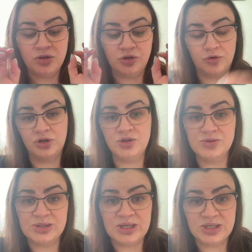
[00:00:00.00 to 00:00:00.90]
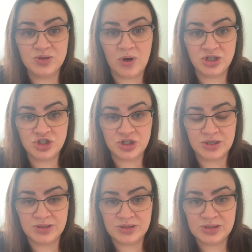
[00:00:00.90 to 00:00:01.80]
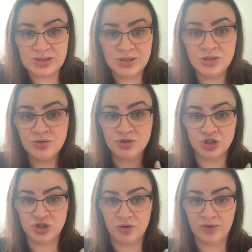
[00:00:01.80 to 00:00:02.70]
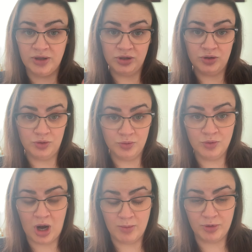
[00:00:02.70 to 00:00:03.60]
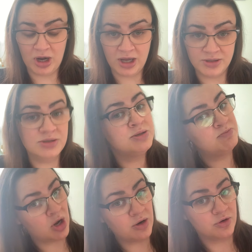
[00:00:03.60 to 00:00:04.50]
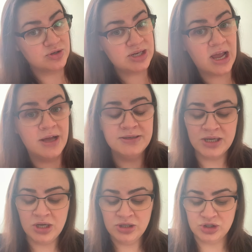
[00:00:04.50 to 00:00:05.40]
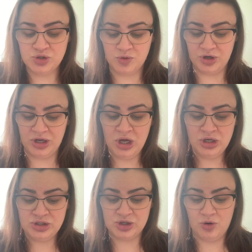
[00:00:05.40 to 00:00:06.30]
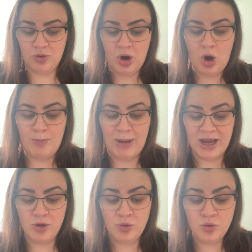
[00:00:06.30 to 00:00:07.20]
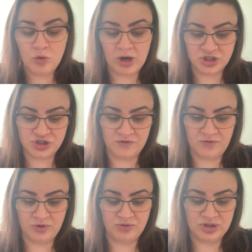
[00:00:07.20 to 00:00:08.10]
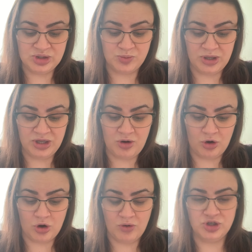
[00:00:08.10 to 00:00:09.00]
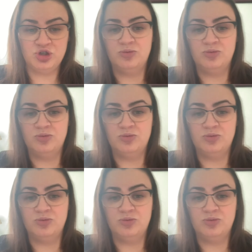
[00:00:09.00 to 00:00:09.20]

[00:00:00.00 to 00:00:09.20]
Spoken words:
You're going to use these questions to show that you comprehend, understand the story. So my who question for you this week are going to